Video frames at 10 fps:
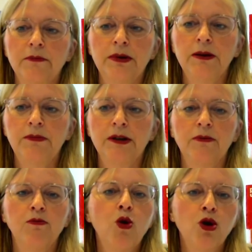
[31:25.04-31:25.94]

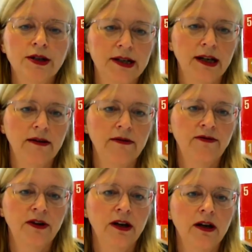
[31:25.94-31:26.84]
people more safe,
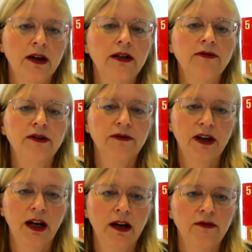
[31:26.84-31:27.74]
even if
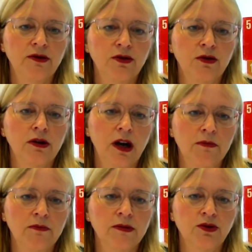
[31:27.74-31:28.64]
they have to
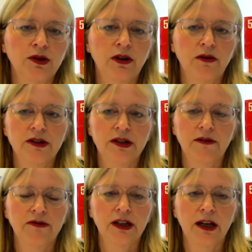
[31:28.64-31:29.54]
come to the office
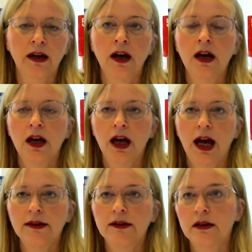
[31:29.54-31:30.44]
every day.
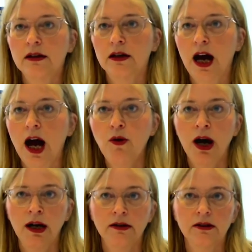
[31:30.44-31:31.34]
And our
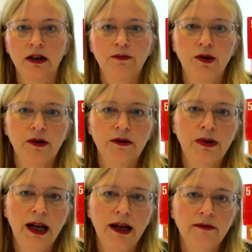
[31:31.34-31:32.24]
100-point
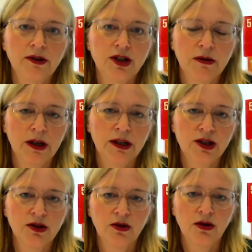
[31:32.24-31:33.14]
plan, which I
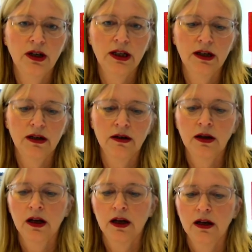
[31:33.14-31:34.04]
mentioned earlier,
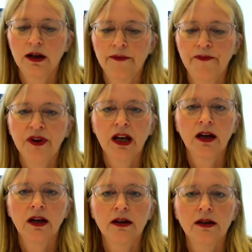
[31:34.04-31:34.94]

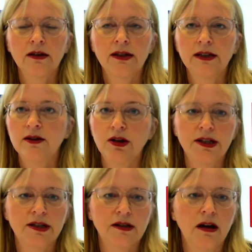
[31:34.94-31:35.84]
did
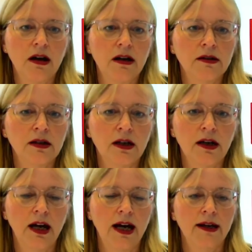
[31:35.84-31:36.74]
not start
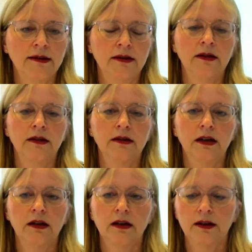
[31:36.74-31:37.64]
at
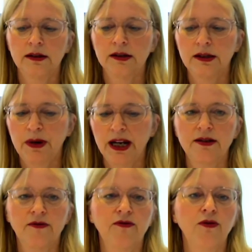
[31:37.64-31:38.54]
the
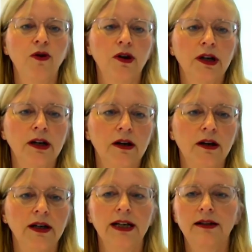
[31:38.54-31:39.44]
place of work.
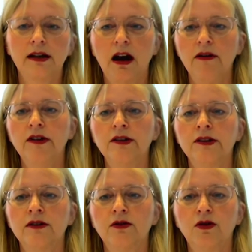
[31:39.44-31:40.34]
It
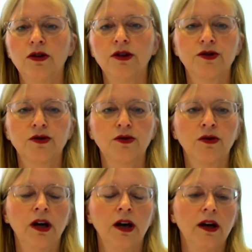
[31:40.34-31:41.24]
covered
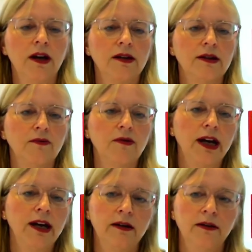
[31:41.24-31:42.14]
also the
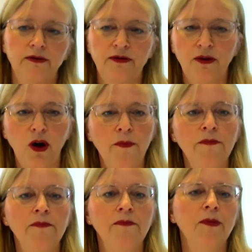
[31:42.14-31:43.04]
way
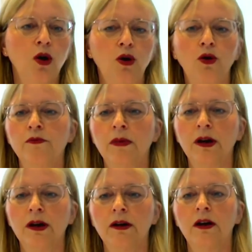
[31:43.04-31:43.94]
from home
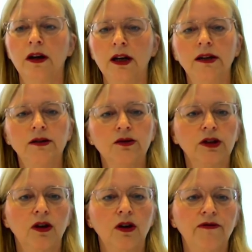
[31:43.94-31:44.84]
into
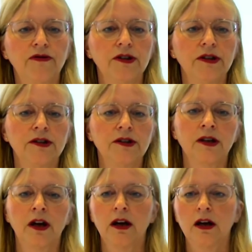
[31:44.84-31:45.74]
the office,
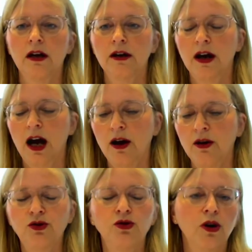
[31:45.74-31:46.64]

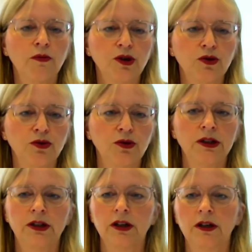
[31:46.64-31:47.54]
how to
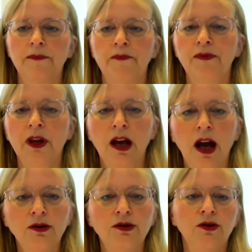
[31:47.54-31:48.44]
commute,
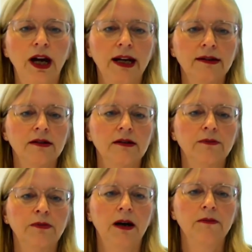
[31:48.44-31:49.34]
how to enter
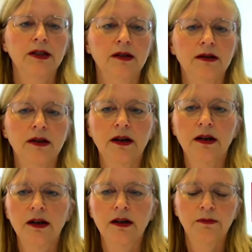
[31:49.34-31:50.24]
the premises,
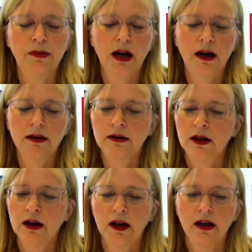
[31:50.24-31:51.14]
the plant.
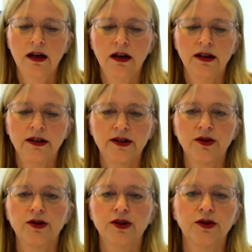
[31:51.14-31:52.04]

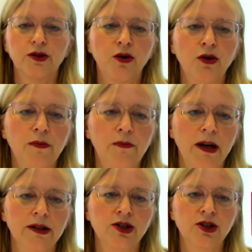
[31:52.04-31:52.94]
So the whole
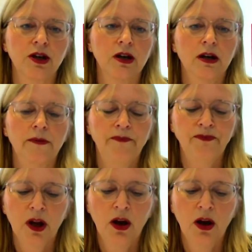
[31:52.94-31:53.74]
bunch of